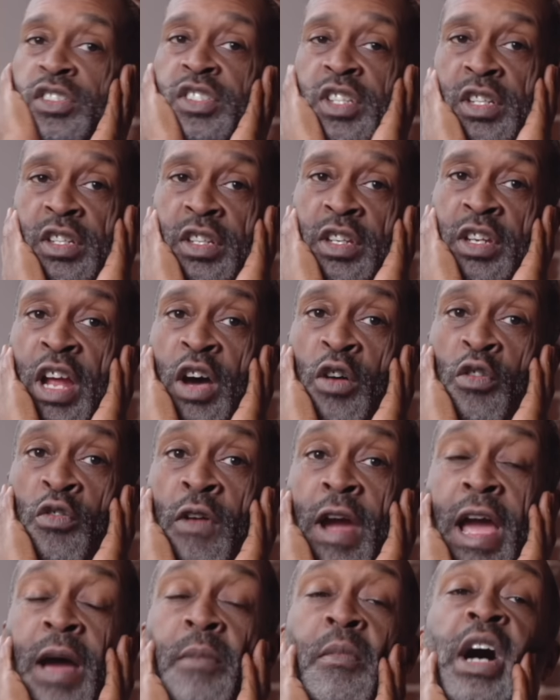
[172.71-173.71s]
to, you know,
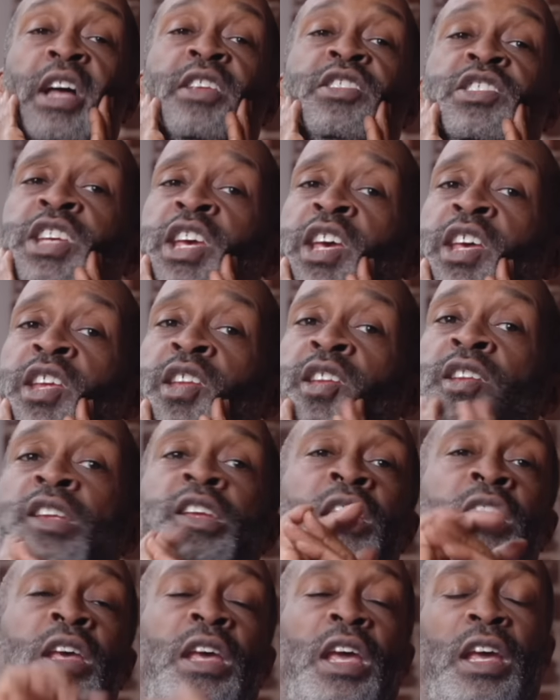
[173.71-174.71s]
grab my chin.
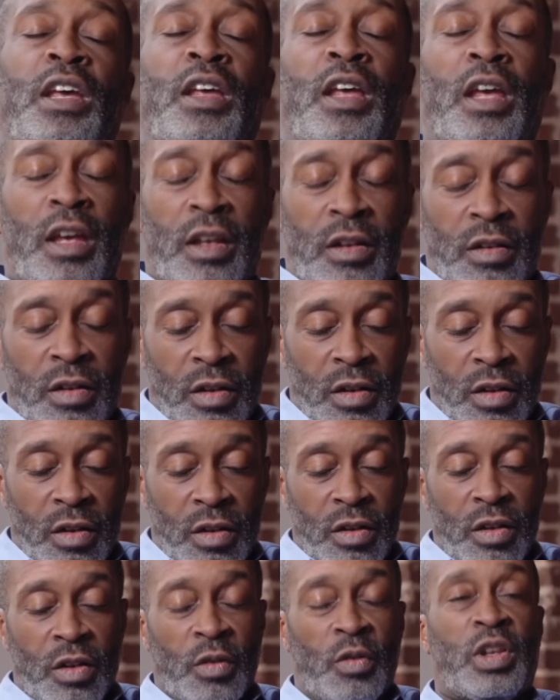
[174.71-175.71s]
And
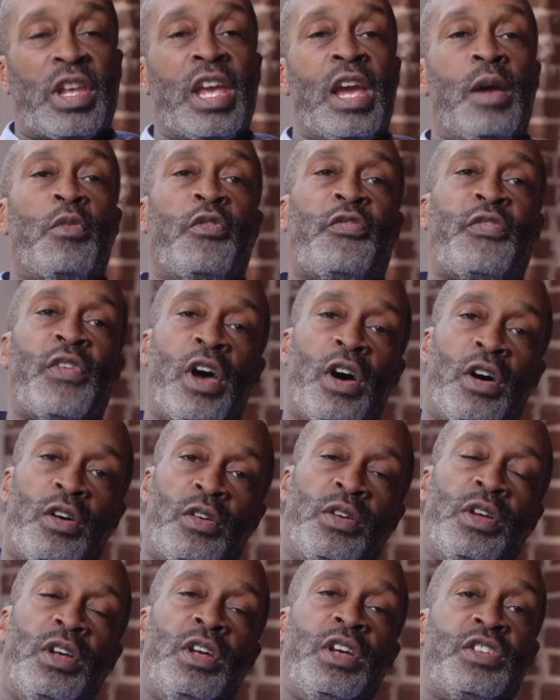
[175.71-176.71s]
the camera
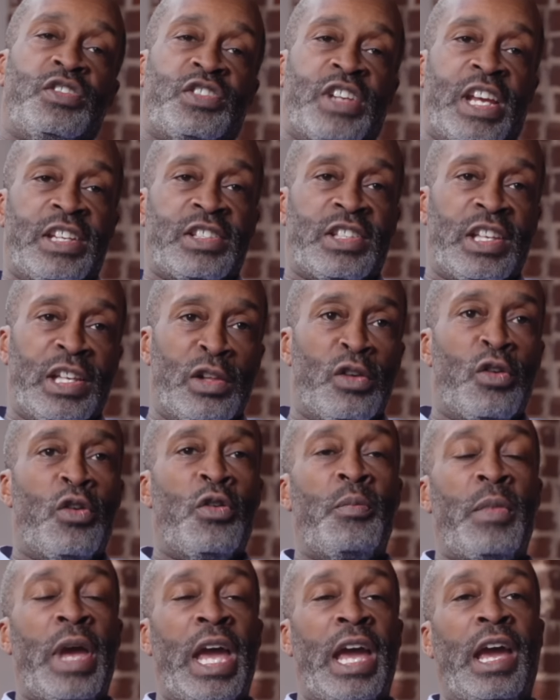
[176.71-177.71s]
fell, Jay-Z little
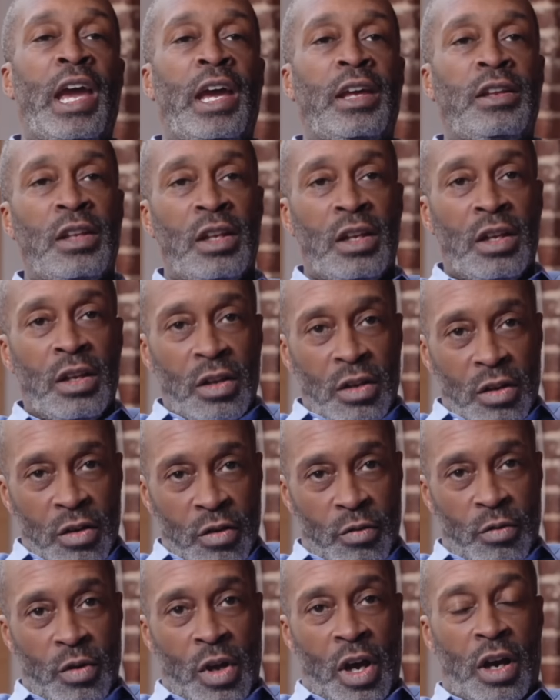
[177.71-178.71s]
man,
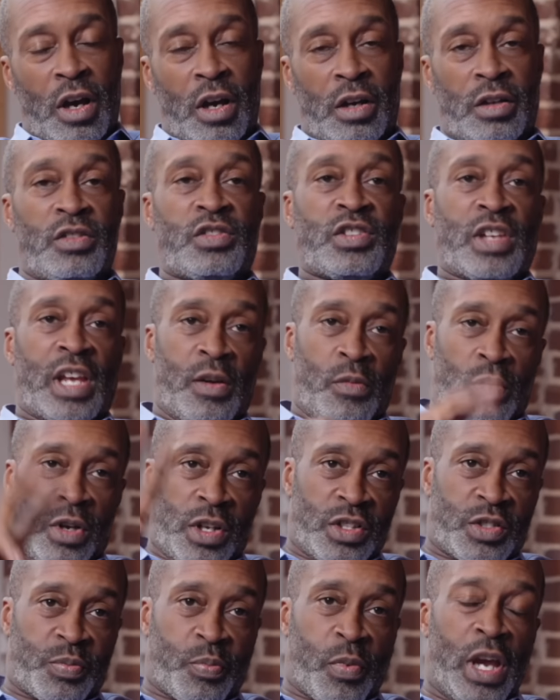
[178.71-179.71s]
the same one
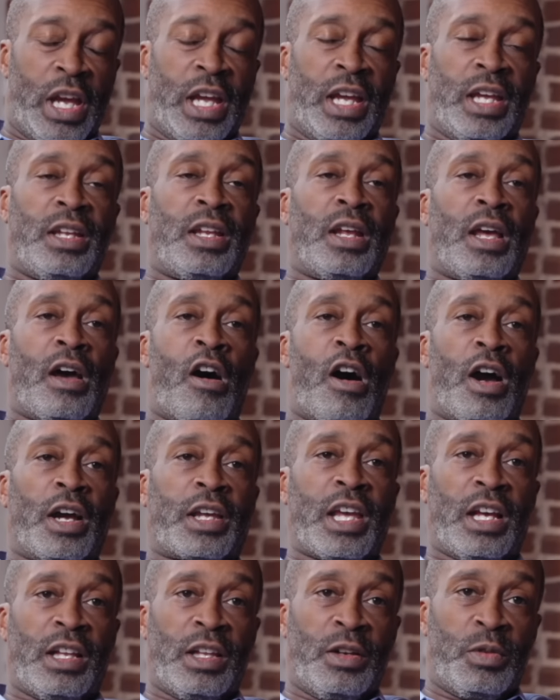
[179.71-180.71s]
that sprayed R.
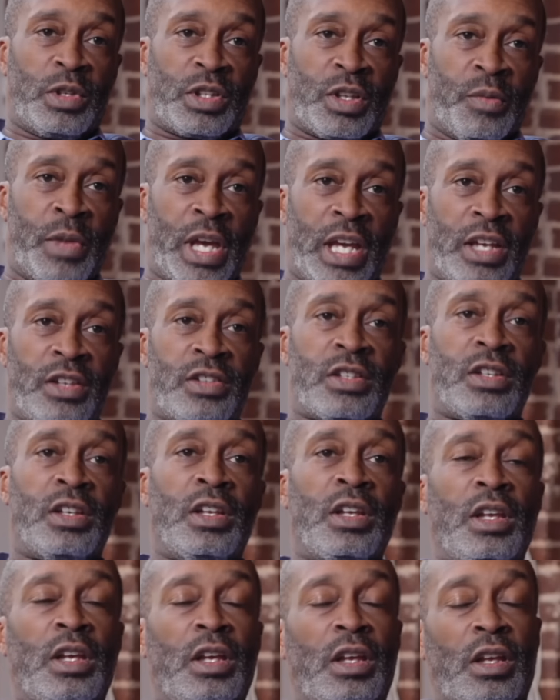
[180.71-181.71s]
Kelly with the mace,
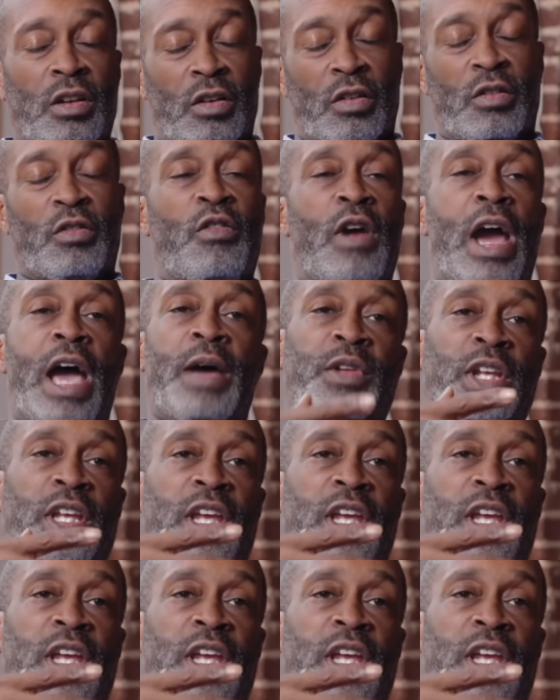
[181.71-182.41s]
grabbed the